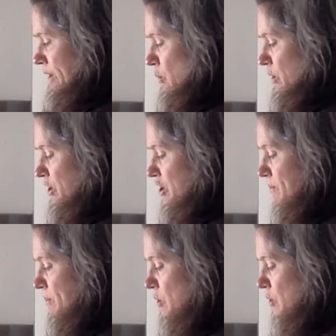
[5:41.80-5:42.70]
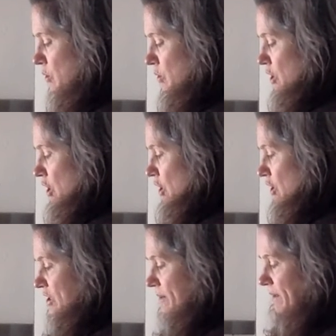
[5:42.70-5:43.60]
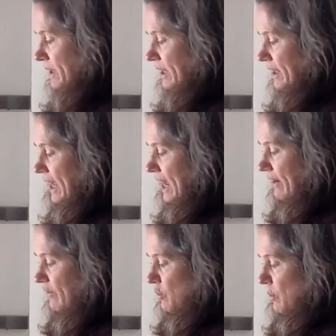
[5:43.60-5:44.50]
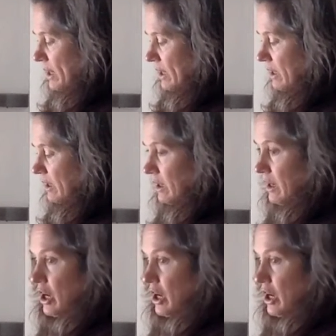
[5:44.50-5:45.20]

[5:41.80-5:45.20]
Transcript: a wooden spoon or something like that if you wanted to